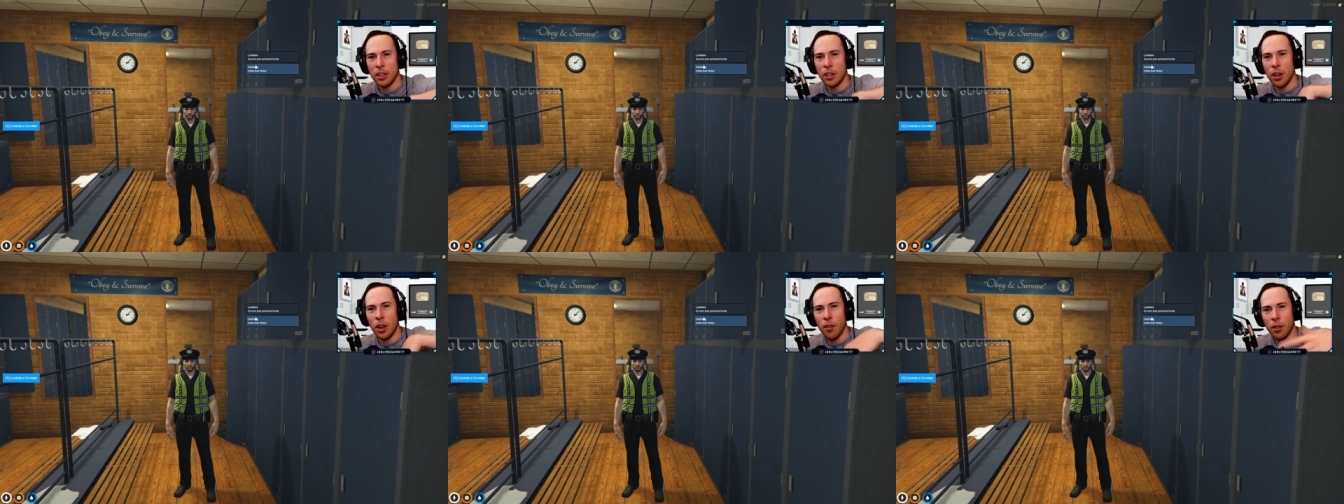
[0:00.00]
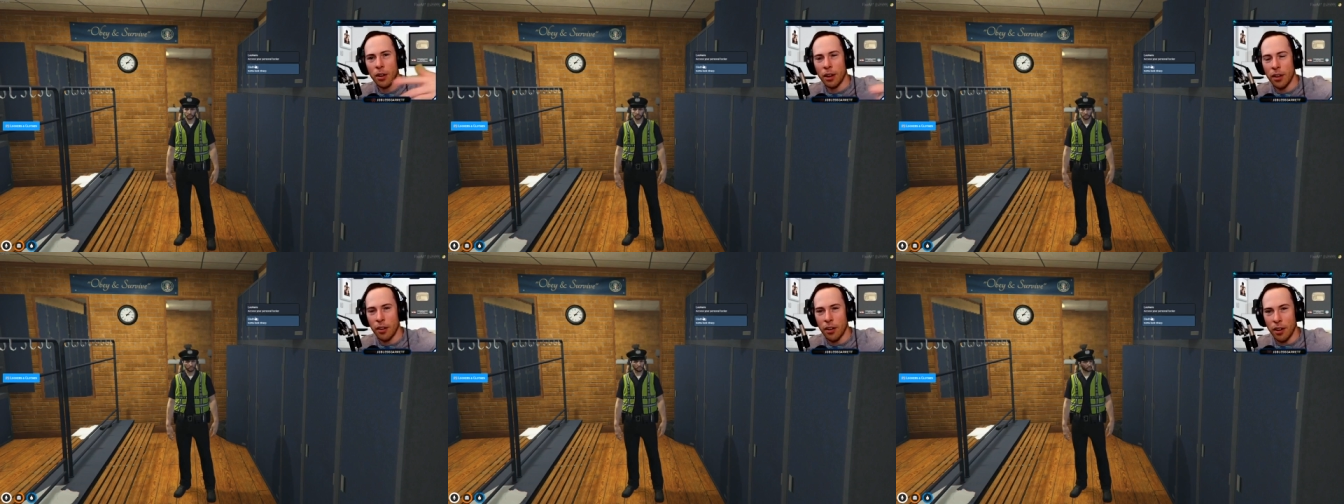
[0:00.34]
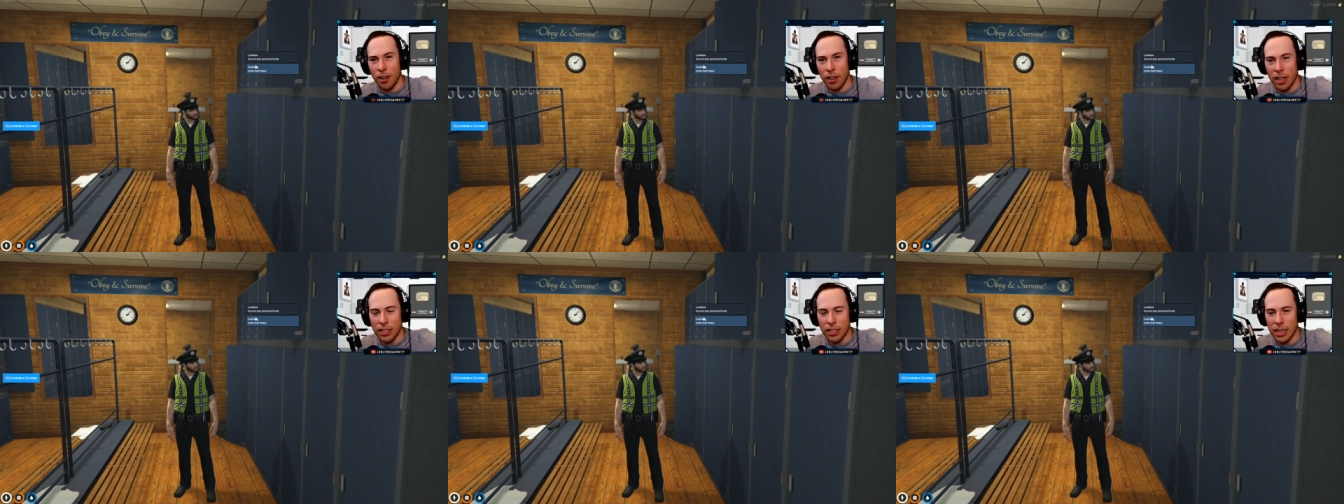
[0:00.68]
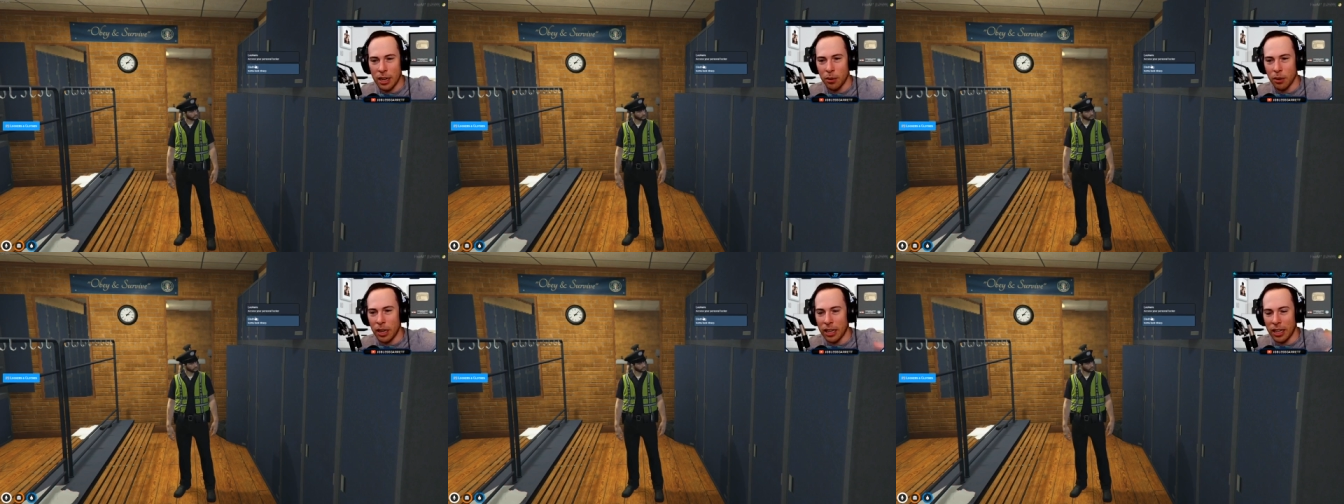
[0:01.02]
You never you ever hear that saying
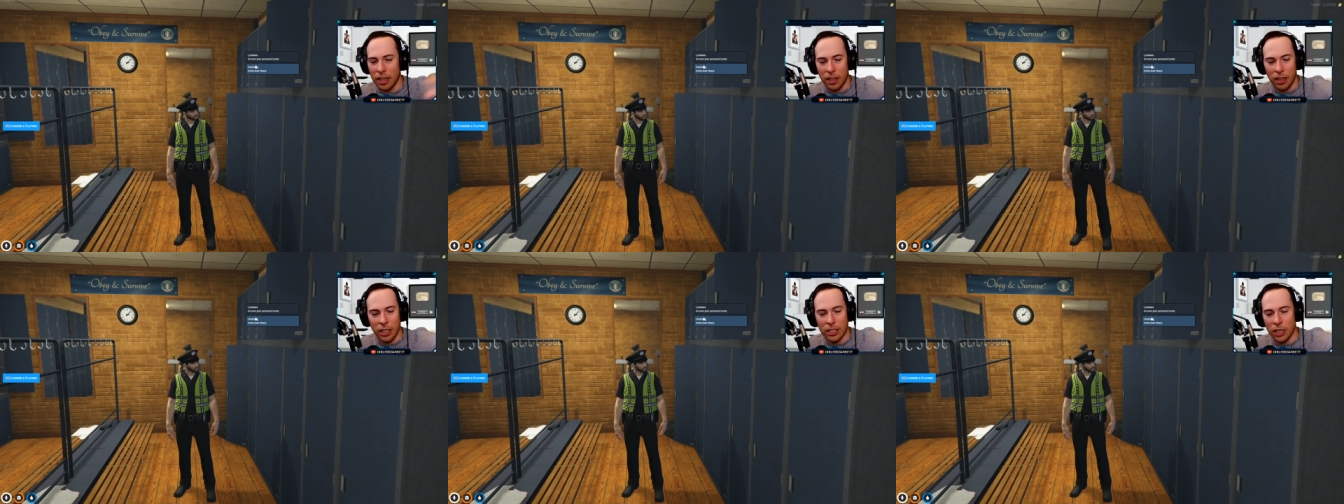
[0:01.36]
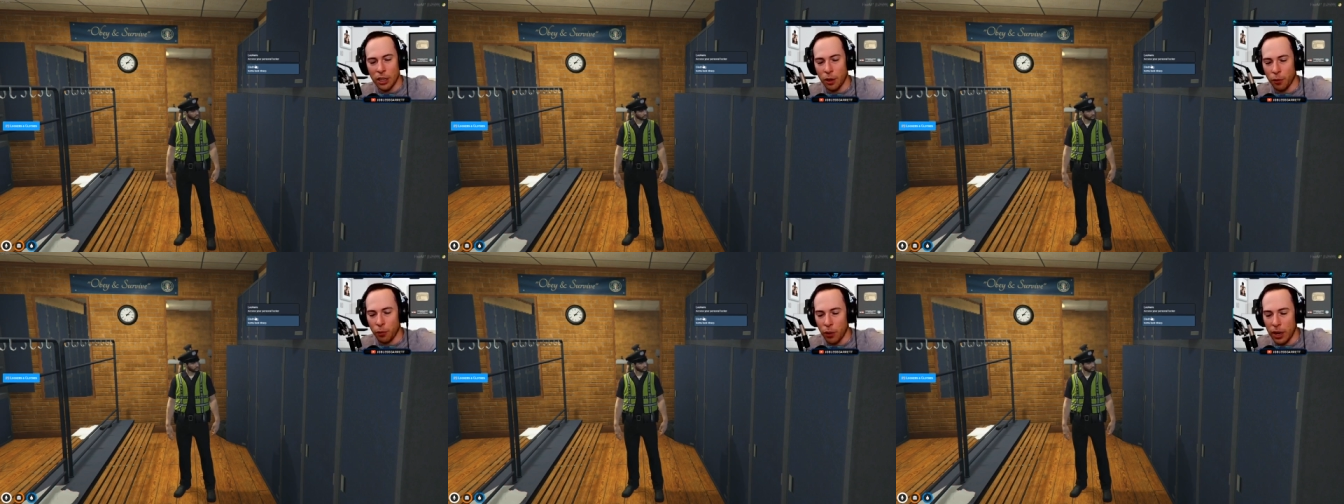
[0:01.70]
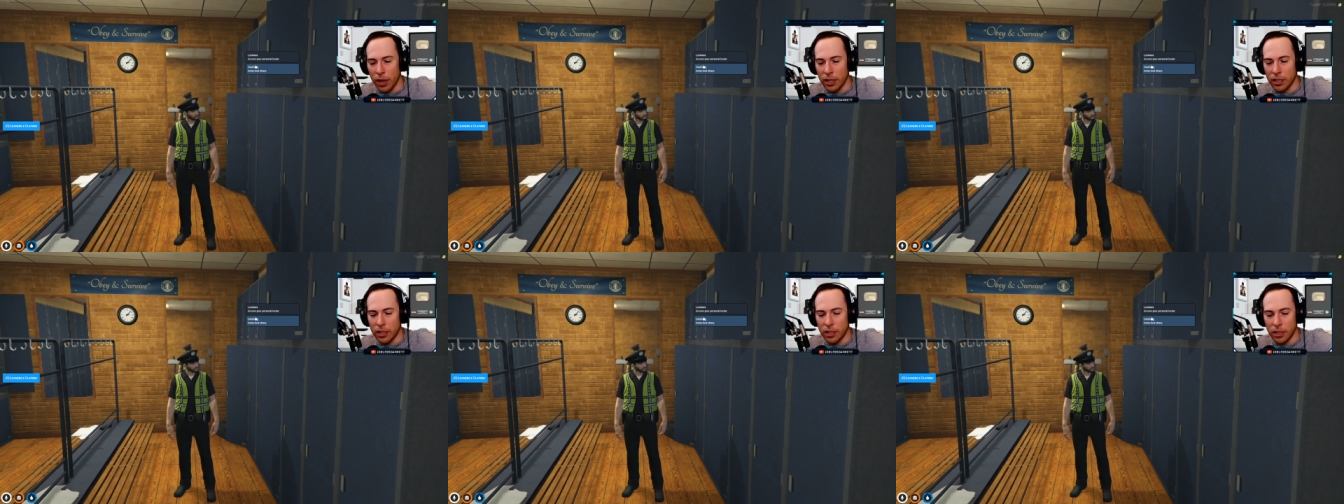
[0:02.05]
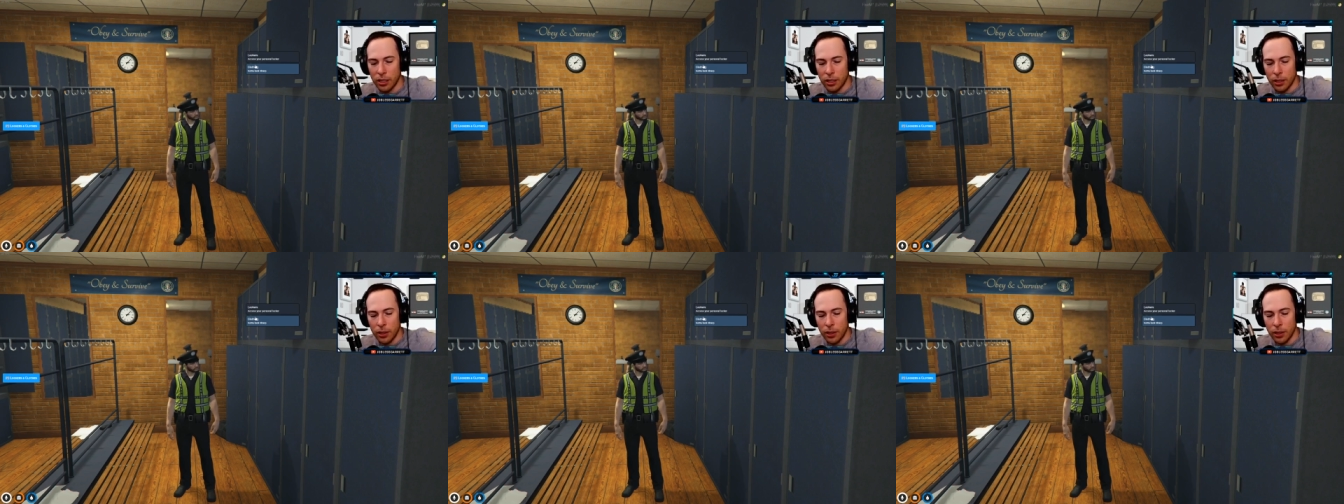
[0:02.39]
where like let's say your friends